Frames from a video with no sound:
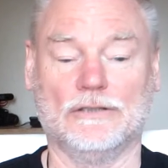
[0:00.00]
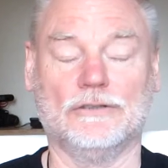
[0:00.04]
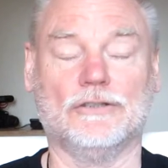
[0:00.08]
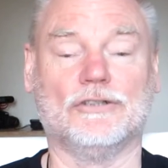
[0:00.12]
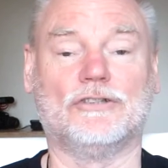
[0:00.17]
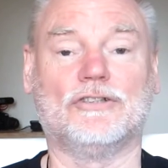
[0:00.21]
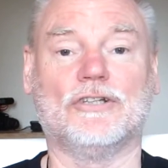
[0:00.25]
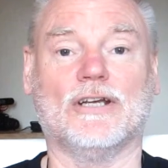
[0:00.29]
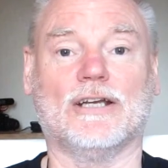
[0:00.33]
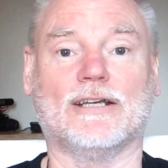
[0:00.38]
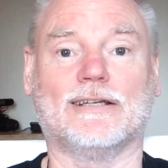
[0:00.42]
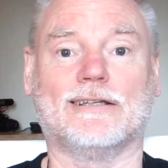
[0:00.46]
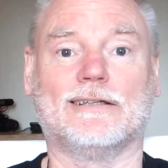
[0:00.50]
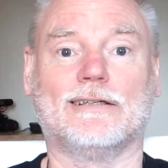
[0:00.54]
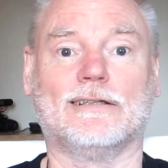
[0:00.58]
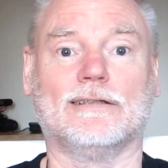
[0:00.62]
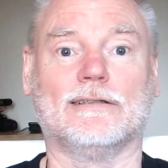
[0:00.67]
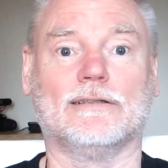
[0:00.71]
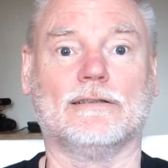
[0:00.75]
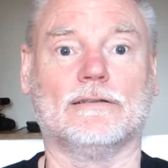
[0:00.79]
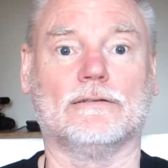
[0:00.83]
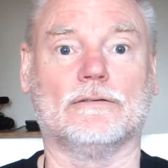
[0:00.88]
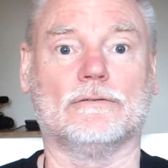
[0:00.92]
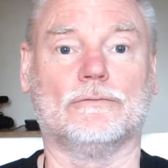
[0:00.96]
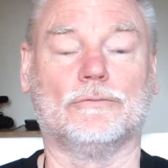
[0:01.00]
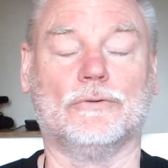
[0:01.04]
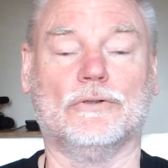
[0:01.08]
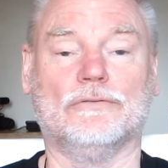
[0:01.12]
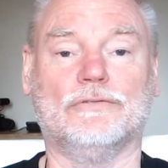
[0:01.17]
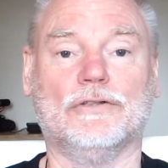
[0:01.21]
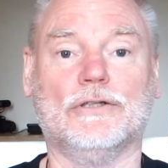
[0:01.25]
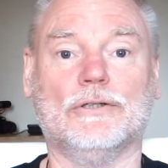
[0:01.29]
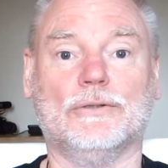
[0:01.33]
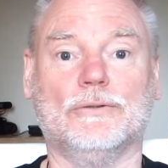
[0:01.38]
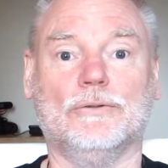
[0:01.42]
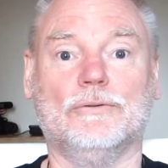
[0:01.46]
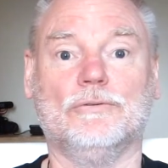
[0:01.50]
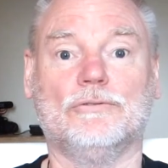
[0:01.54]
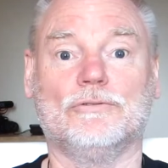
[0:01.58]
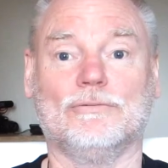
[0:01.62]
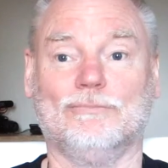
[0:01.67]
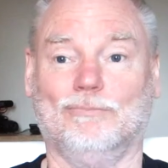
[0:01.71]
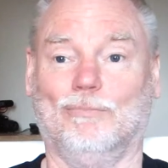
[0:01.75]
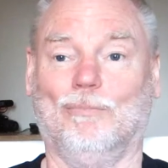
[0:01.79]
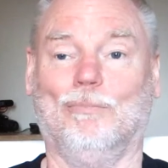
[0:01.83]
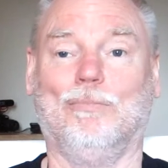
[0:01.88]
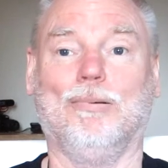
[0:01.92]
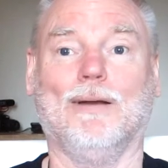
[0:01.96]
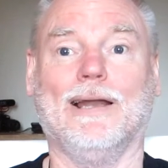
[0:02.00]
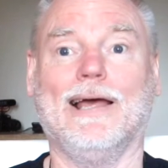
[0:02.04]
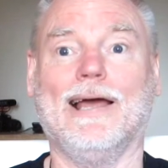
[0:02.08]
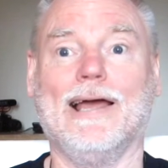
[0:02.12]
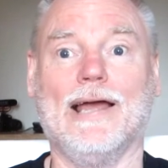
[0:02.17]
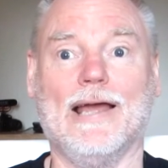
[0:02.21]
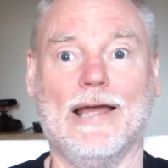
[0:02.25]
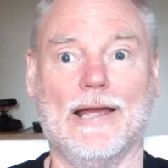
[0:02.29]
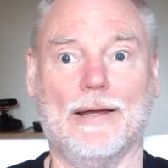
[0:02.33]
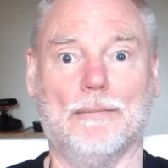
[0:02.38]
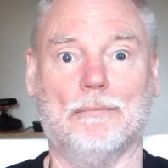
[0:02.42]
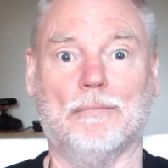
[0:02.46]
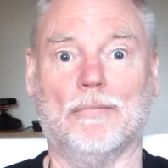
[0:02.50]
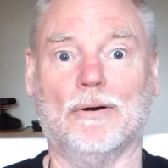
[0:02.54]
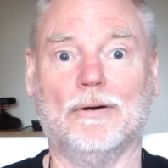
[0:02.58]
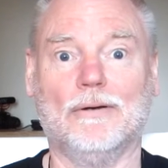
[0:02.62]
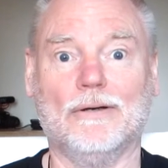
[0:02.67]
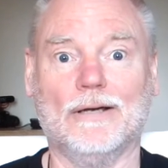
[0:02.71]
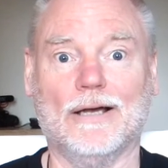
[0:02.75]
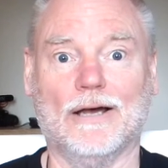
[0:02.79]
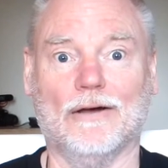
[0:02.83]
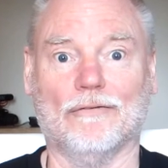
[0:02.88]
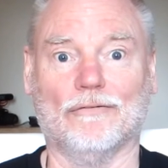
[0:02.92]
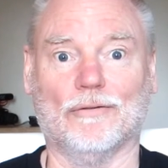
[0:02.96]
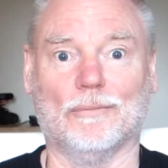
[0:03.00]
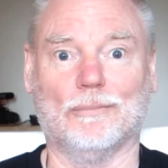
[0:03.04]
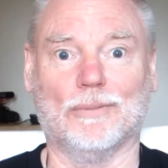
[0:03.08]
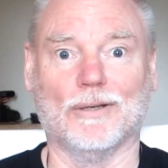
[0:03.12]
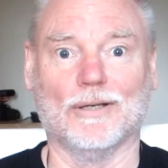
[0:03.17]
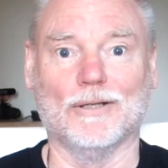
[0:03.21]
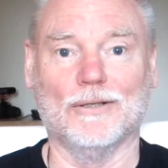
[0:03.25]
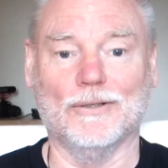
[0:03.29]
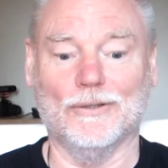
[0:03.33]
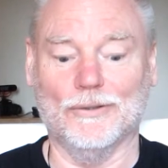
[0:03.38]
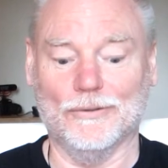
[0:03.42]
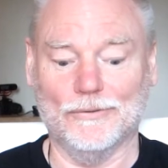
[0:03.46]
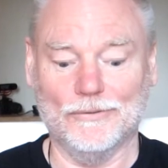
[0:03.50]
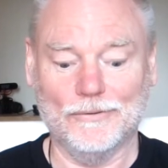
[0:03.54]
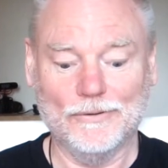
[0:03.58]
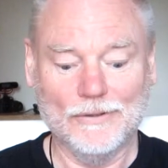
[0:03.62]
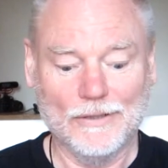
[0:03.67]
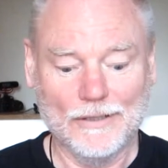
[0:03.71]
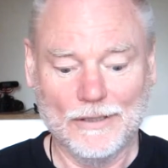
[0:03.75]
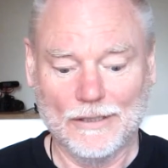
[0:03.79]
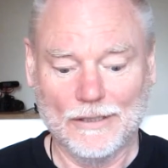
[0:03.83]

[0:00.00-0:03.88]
You check your reviews, bam, out of the blue,